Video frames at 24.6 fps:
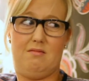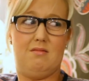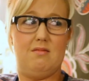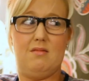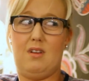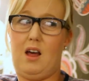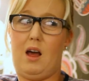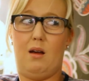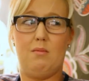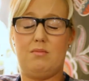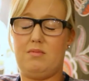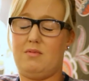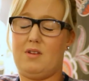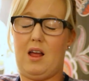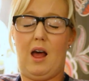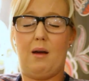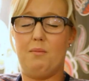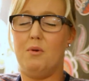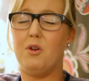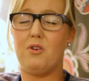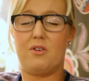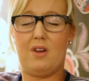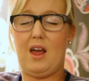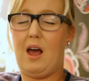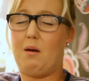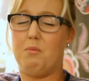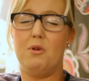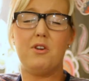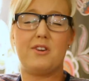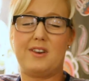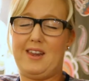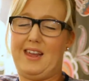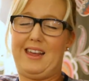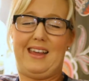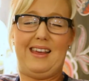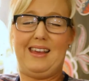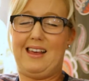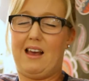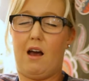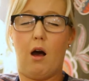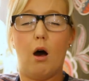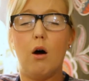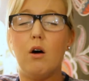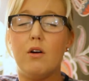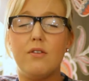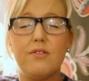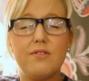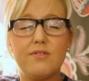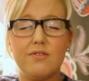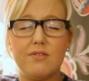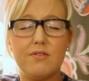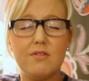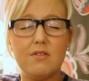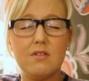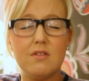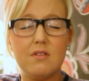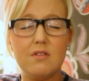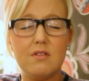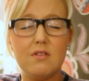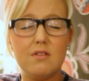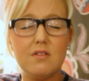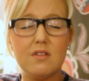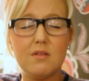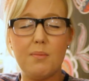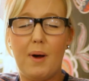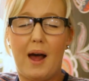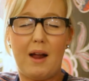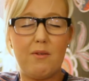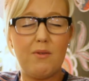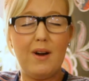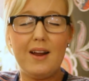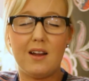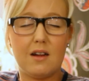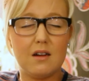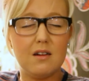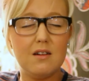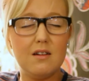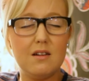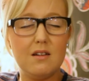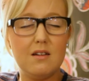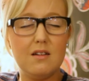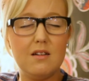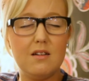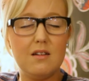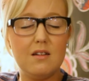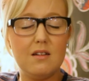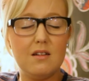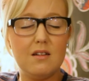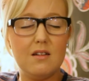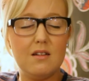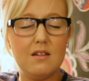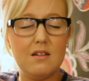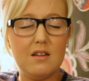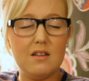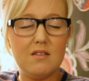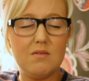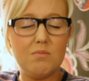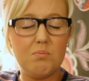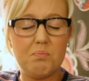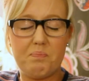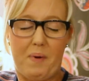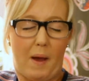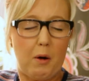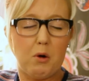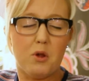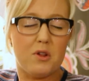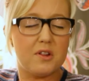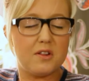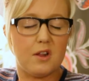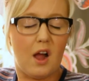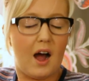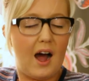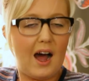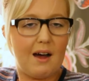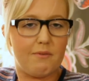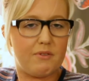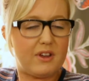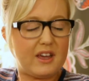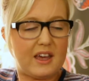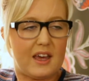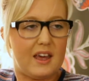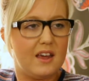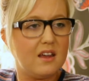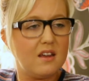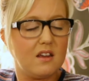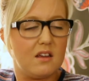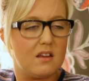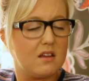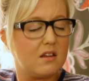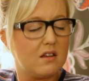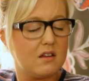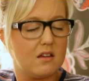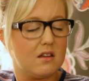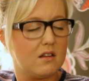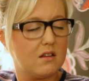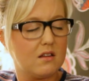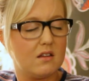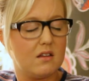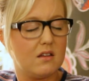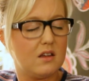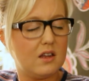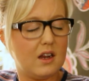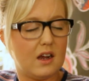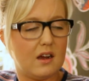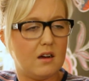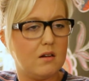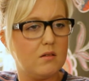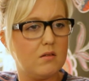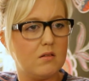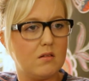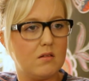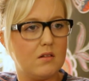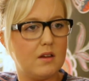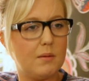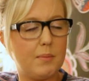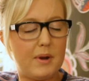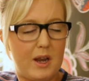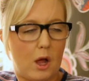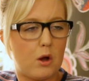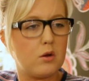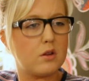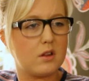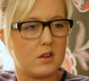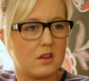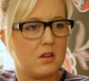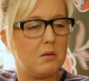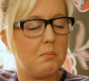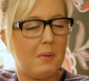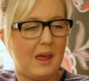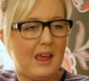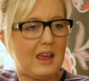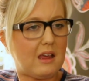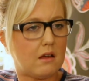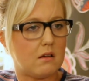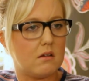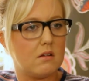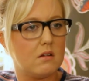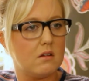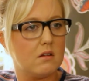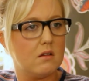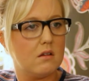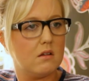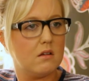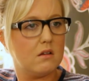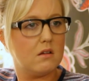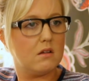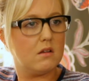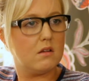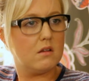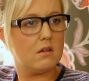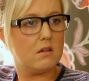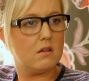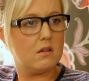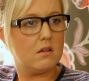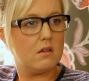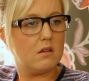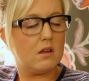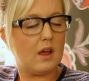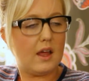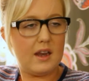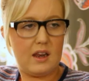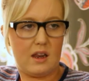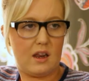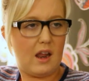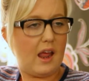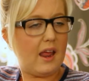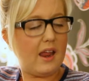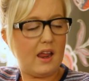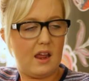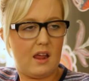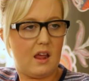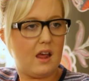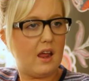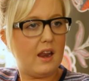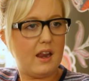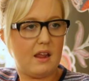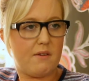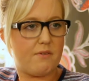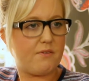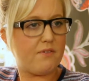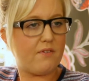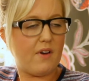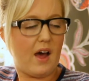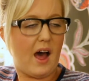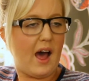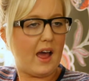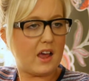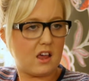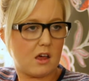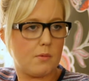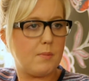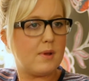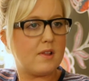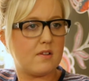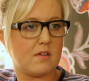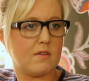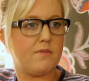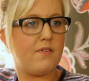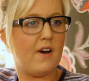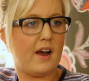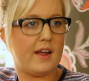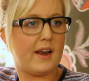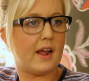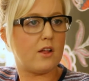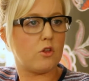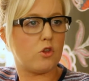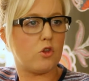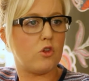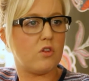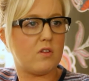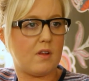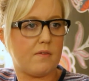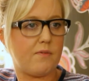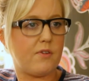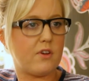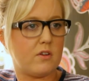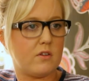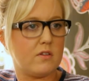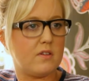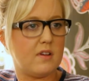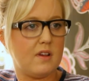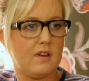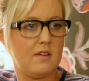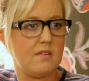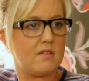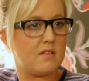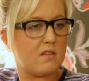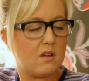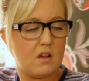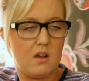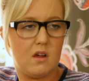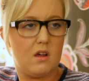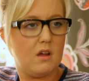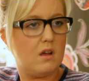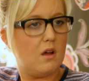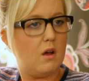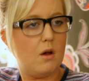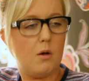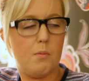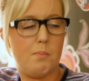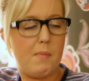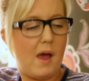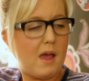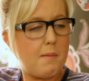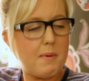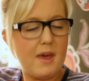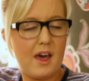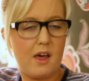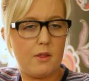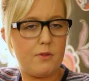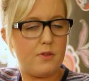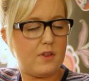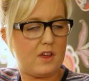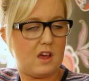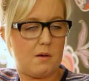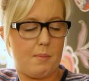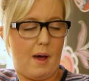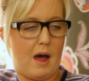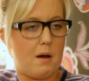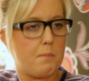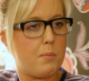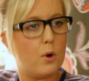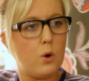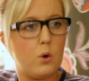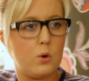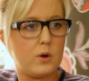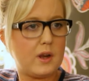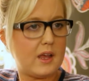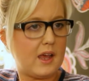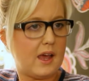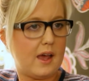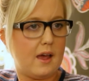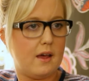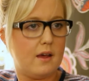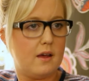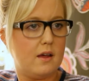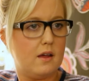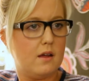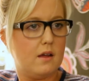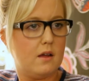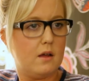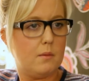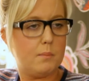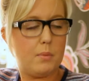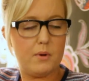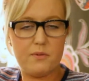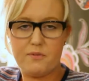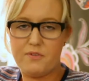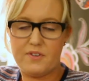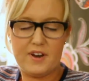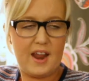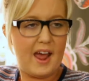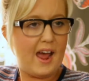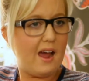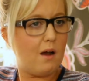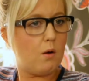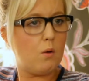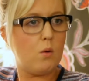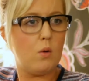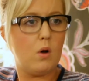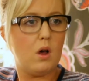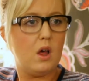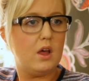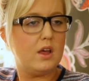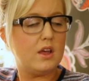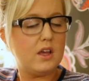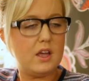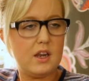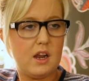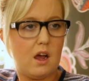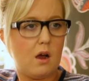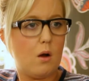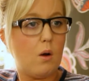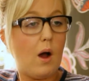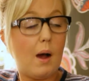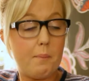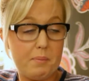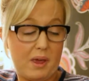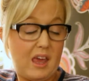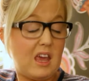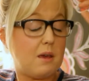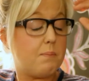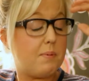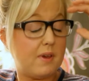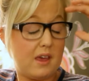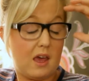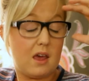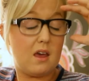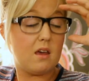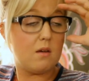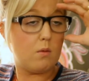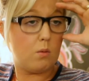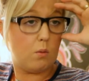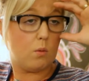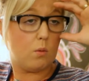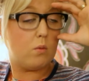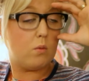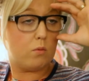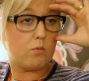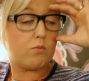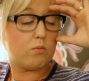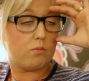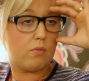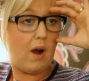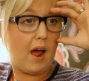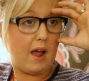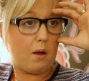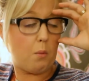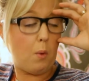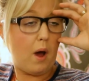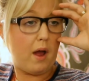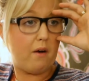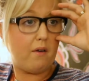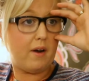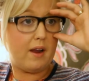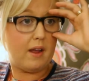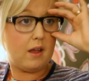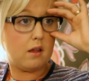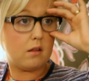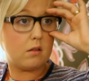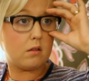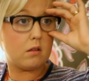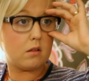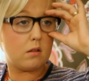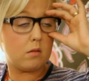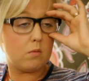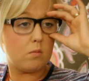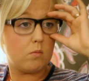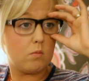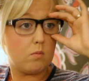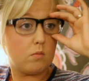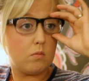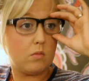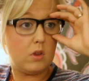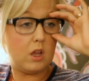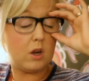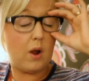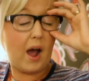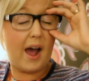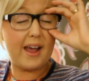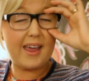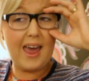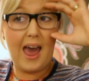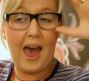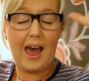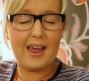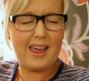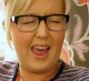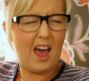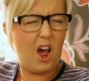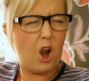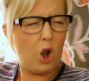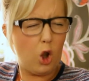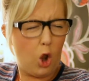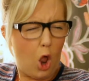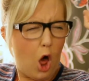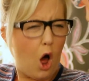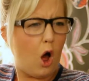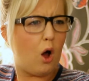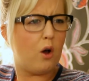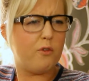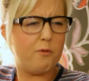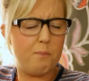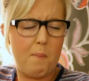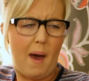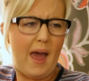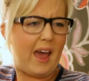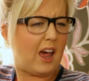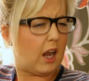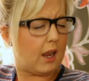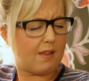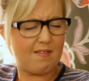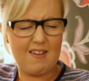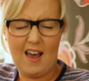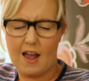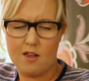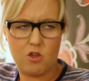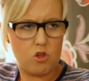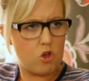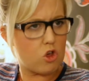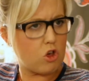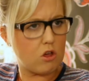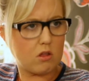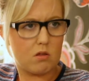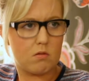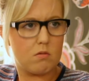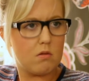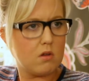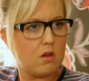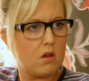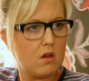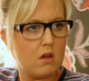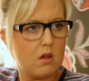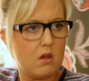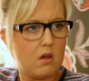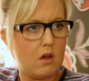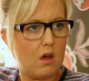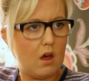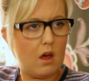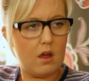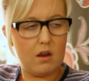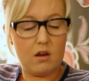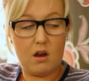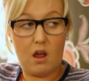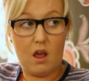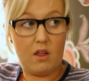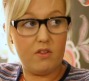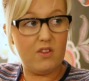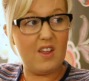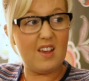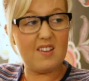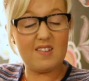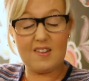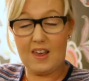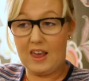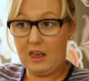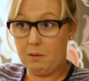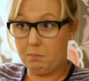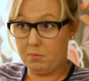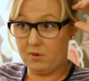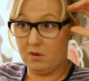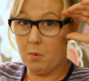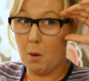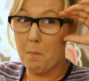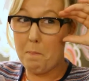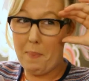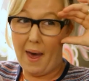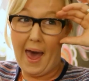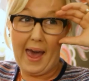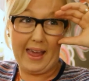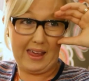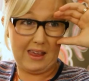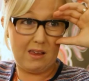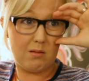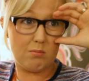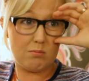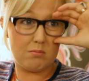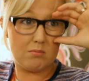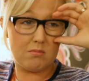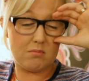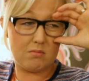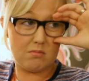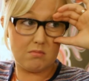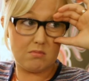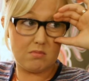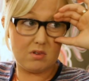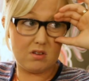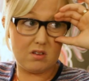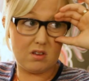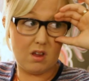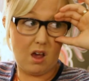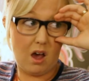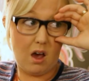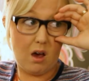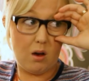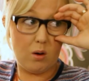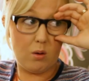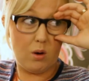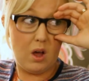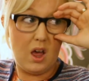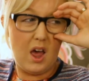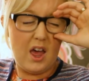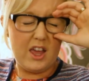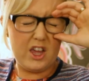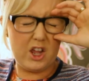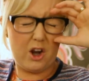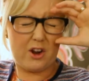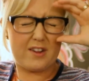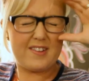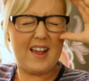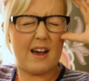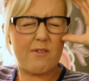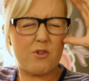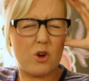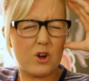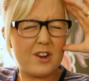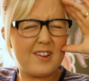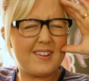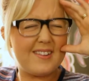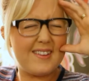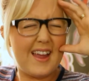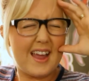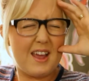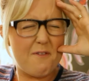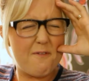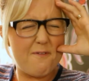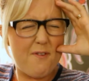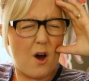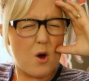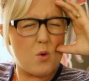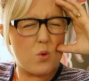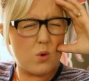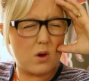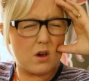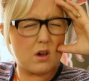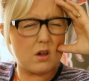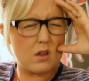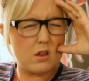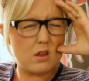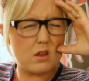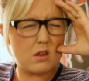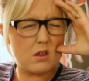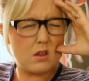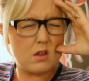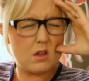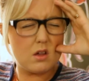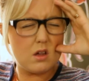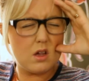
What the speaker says: I'm not taking it off. It's my ring. Beryl's not having it. You know, it belongs to me. And if I come into financial difficulties, maybe I'll think about pawning it. But for now, you know, I'm keeping it right where it is. You know, I get a lot of male attention, and this keeps them at bay. So, you know, because I've got to stay focused.